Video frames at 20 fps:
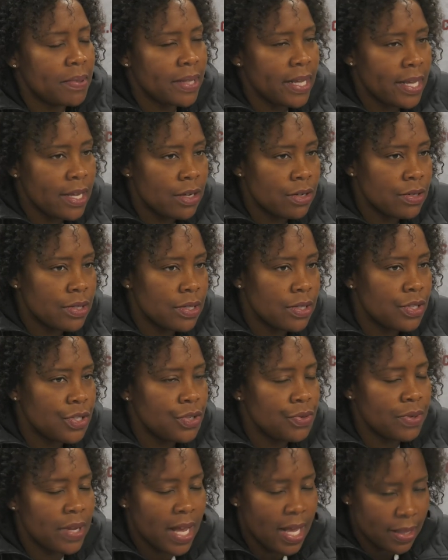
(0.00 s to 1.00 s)
players and
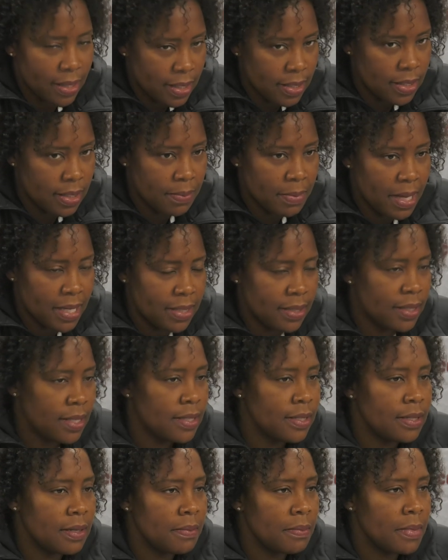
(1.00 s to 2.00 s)
student athletes in my
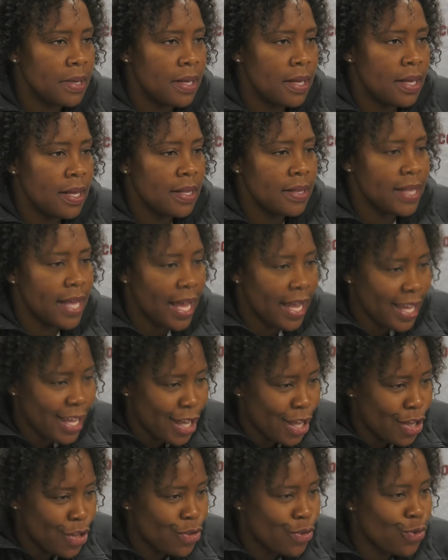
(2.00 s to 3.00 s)
system that
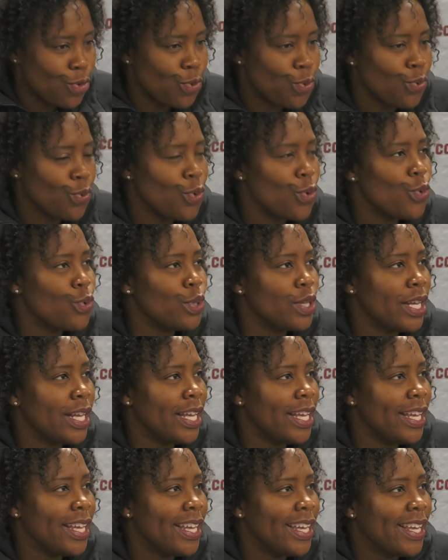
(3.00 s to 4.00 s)
can
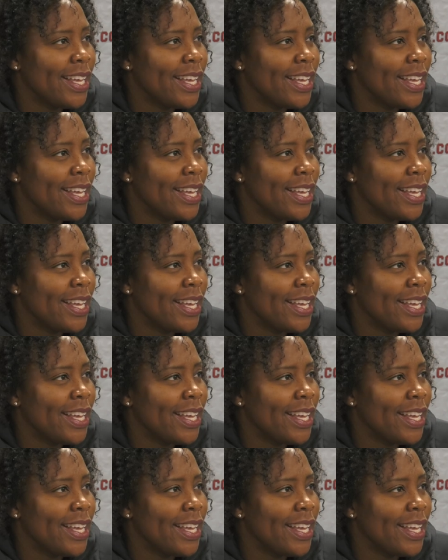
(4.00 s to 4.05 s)
truly